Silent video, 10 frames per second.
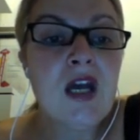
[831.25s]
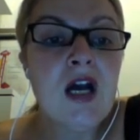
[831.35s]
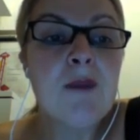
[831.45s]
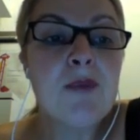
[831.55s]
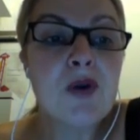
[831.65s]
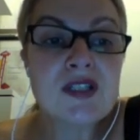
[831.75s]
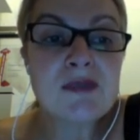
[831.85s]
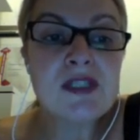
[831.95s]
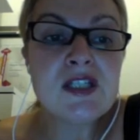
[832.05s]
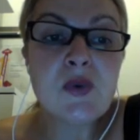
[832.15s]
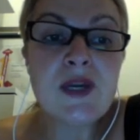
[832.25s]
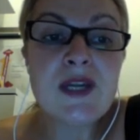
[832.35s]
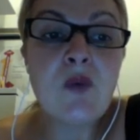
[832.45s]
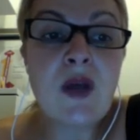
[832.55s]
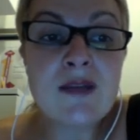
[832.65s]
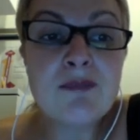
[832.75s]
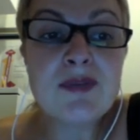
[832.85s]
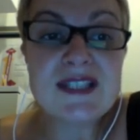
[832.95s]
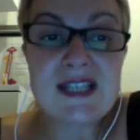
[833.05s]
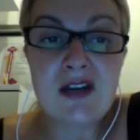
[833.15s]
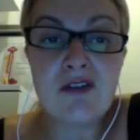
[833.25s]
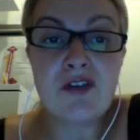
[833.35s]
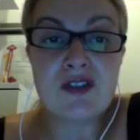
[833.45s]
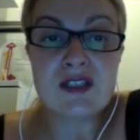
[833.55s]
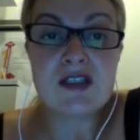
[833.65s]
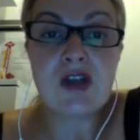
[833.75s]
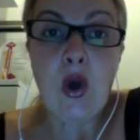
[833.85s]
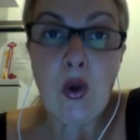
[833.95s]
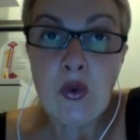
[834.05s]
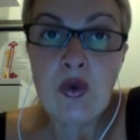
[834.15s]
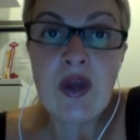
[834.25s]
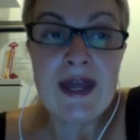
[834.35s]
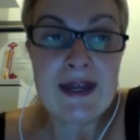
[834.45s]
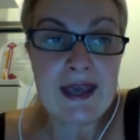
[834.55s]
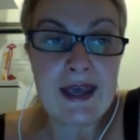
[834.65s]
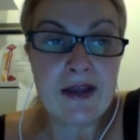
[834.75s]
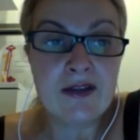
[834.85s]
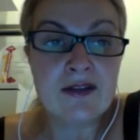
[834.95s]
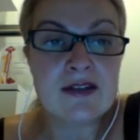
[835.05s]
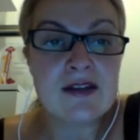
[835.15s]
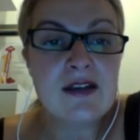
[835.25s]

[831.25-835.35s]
Approximately 21% of Aussies own an account.